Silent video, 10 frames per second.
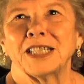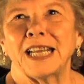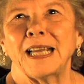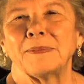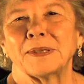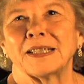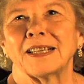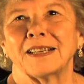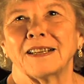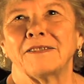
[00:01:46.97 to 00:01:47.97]
tapes
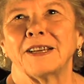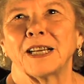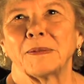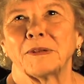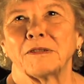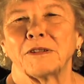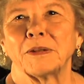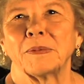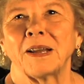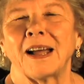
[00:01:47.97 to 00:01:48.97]
available for
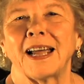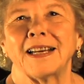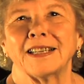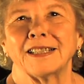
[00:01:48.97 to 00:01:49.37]
the blind,